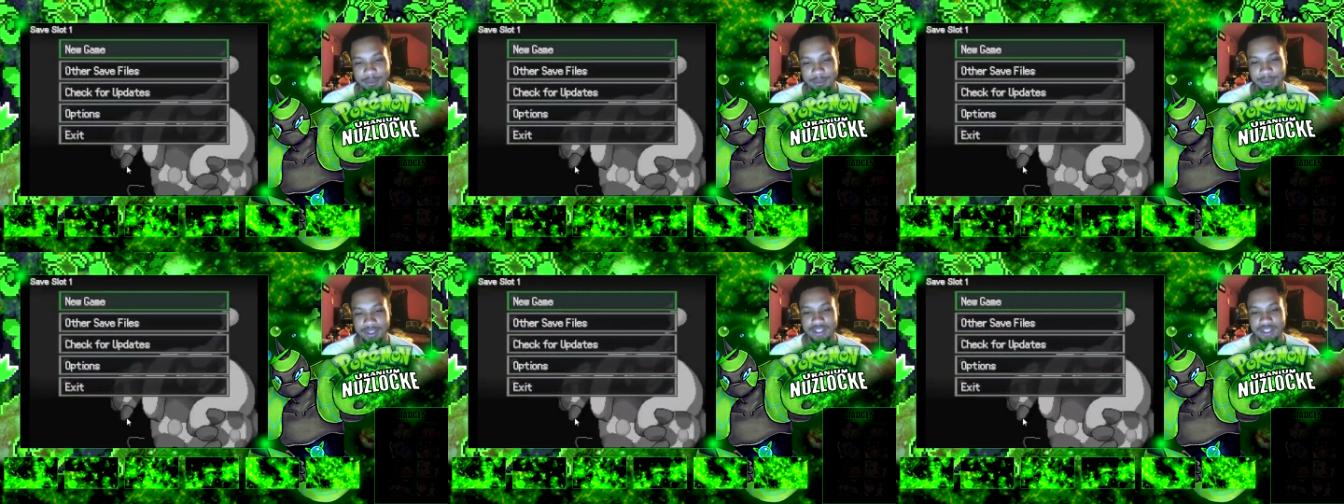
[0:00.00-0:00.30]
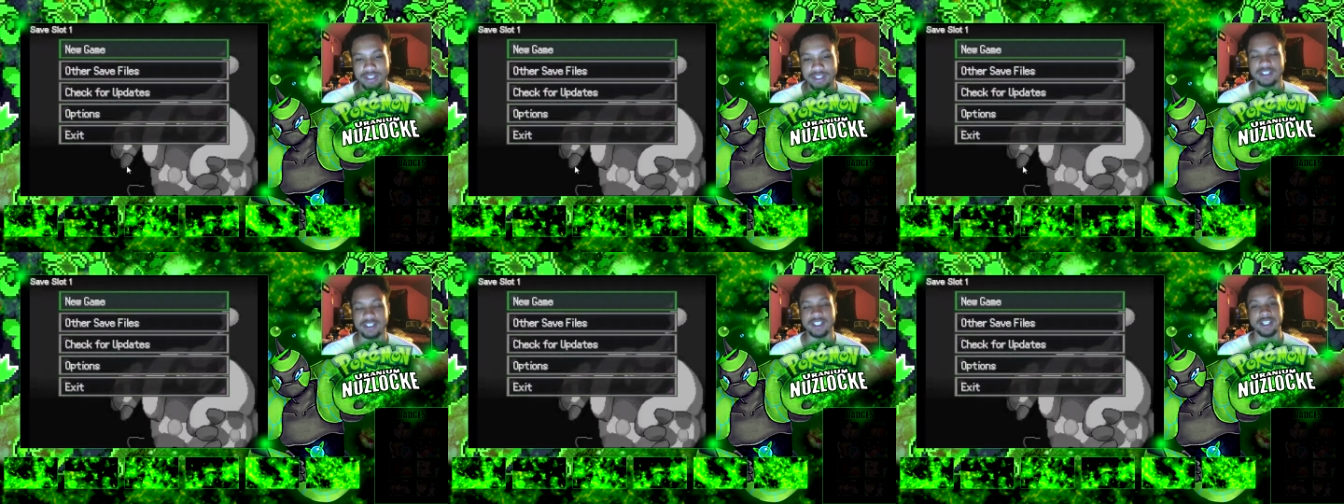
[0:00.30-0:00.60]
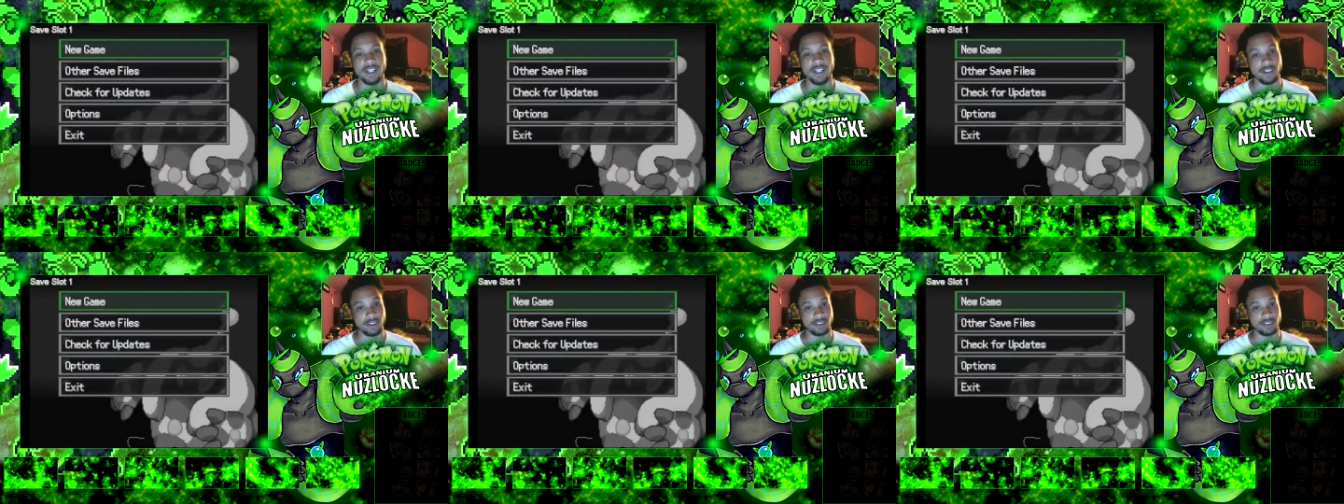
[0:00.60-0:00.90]
bit
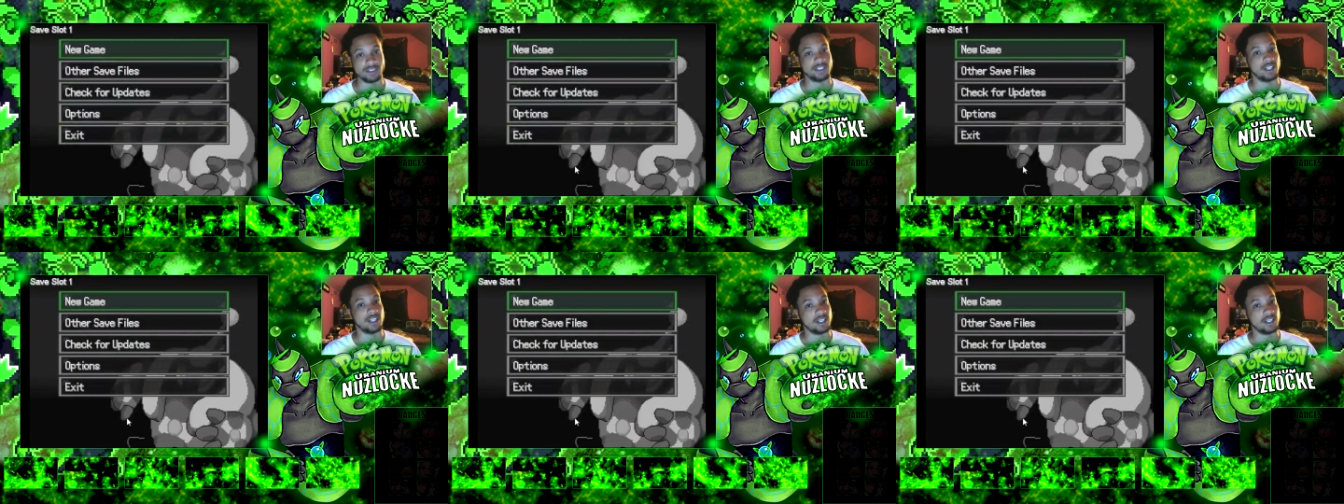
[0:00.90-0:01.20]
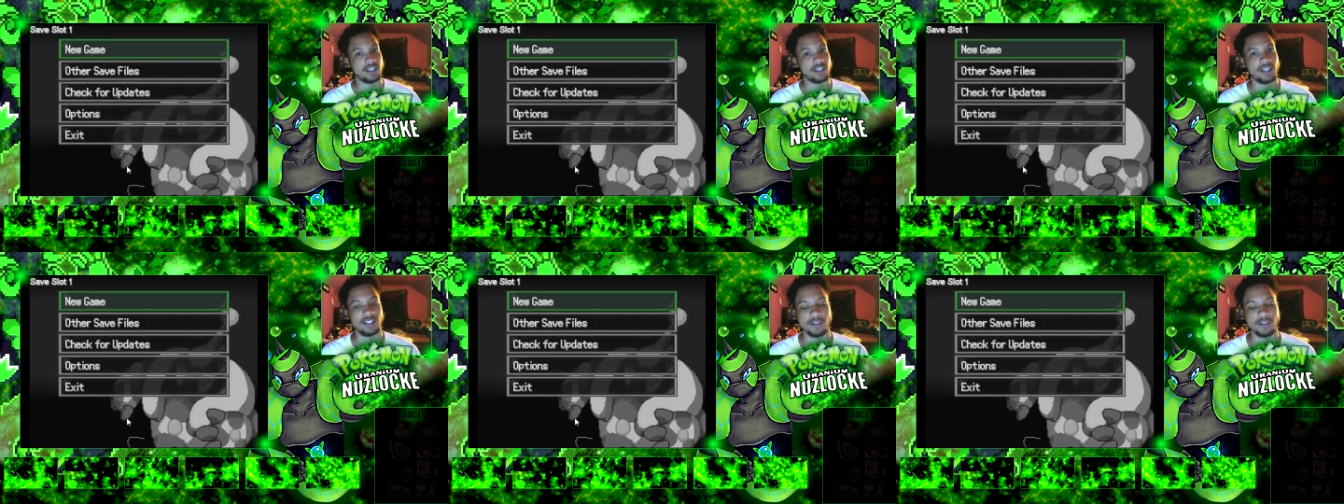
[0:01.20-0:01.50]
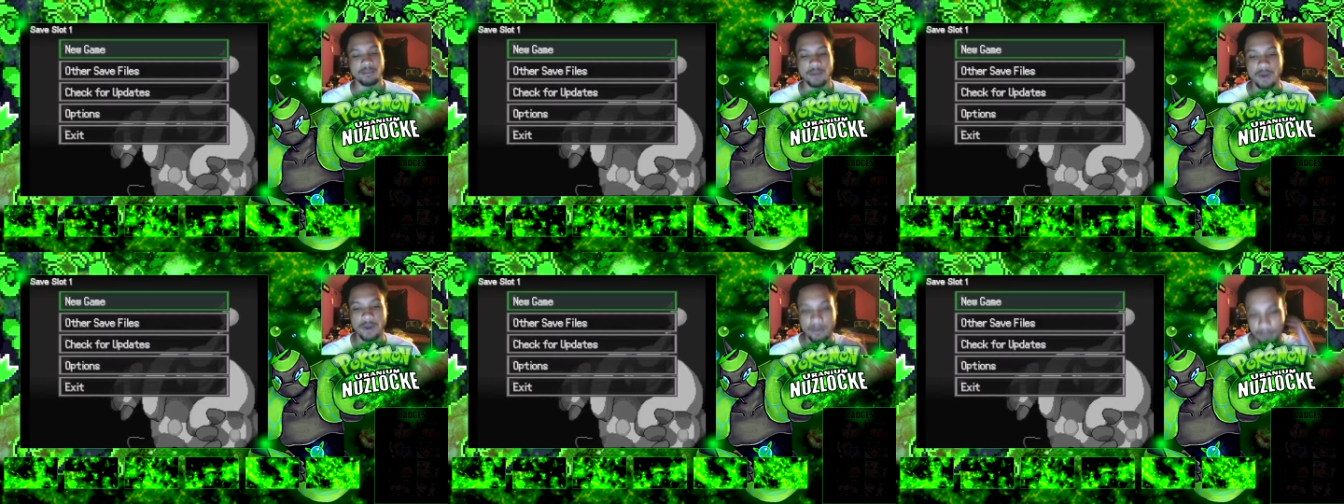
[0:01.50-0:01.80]
irritated at the
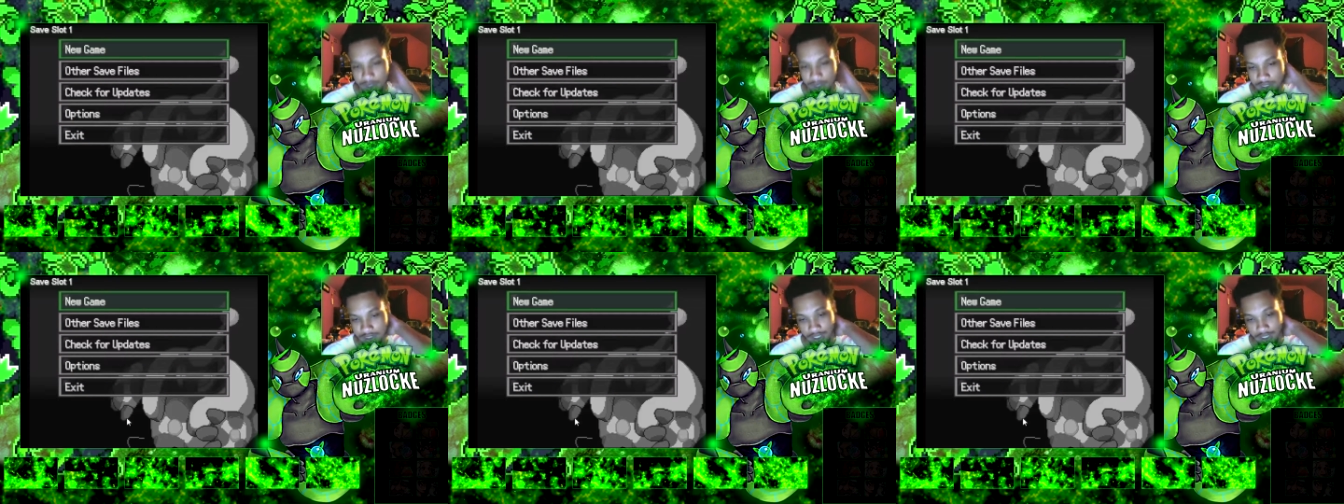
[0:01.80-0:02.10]
moment because I've